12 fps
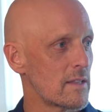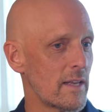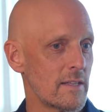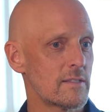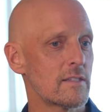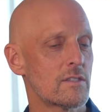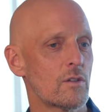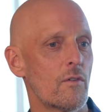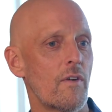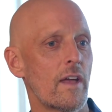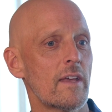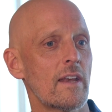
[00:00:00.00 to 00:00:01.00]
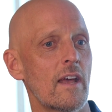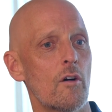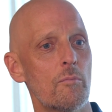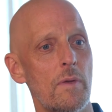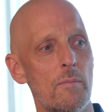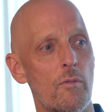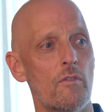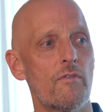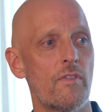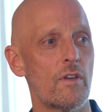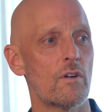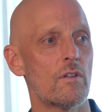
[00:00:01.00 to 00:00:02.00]
lens. And so if I can help people
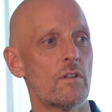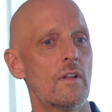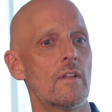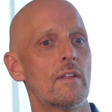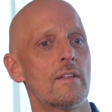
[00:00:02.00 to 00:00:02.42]
feel